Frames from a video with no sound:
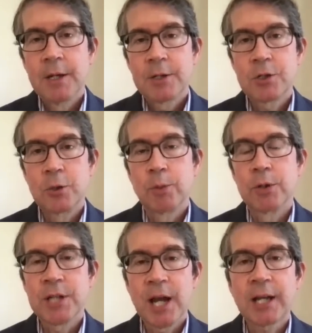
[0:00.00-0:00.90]
to
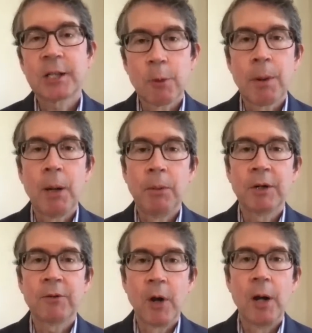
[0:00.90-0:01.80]
protect the
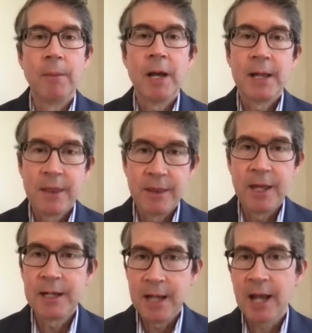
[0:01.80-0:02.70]
republic from
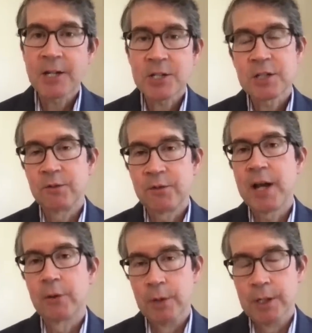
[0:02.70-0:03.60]
then
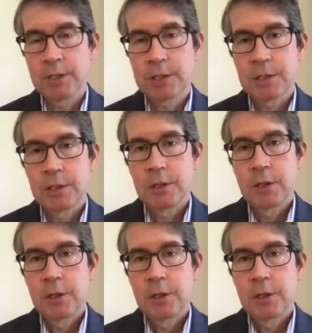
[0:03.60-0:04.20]
ex-Confederates